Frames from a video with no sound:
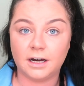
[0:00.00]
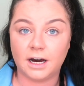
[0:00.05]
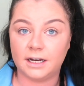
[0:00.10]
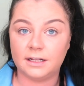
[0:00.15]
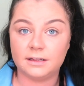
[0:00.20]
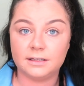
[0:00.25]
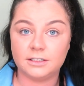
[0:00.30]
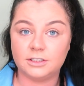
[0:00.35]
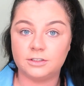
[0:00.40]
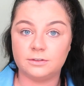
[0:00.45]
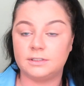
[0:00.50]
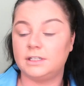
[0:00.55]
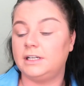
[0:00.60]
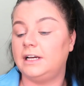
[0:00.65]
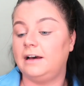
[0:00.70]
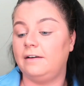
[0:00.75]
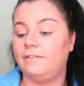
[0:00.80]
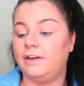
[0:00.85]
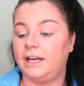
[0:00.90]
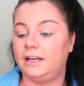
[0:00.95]
I didn't think she was going
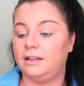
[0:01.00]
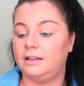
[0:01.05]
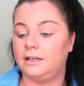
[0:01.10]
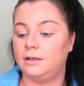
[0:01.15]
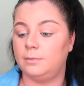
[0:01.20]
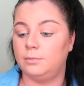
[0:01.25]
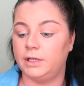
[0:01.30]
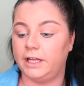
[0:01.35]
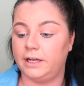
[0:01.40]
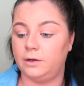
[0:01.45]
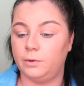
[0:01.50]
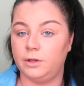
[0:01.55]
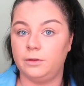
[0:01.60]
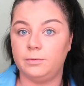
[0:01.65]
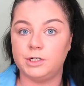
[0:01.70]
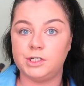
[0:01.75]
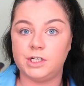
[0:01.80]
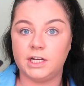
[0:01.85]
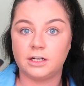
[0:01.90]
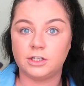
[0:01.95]
to have anything to blend with,
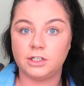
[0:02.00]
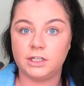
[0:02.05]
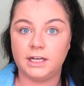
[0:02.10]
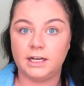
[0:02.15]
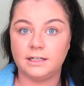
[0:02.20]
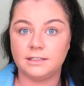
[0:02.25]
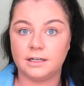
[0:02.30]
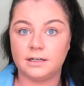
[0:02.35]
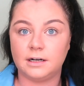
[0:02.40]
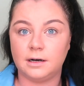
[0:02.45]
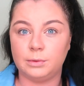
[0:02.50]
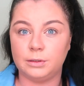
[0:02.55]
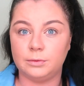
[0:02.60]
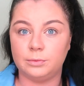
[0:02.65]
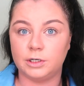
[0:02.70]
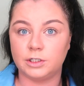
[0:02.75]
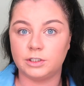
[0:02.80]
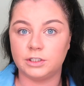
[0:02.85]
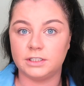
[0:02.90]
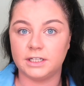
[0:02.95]
but she actually has a couple of
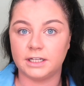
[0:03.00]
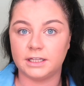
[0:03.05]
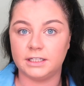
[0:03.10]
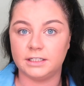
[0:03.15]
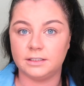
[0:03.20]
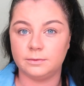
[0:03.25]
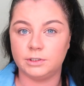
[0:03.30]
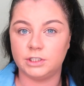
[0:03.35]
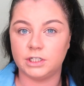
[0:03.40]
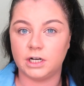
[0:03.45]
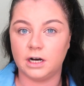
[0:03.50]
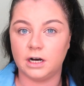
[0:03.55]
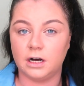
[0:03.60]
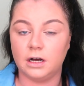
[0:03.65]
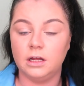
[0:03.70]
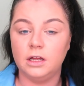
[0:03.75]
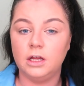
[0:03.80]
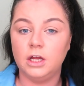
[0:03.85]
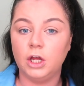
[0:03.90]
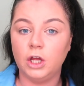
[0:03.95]
brushes like this which
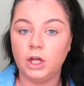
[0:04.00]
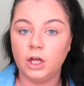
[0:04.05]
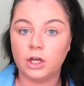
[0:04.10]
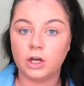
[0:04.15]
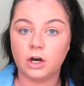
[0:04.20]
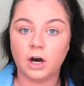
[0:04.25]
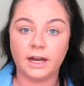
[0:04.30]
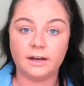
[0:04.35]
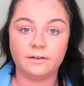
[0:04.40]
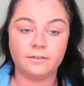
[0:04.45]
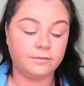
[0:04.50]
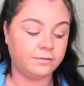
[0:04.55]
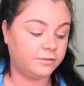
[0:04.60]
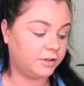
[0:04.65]
are kind of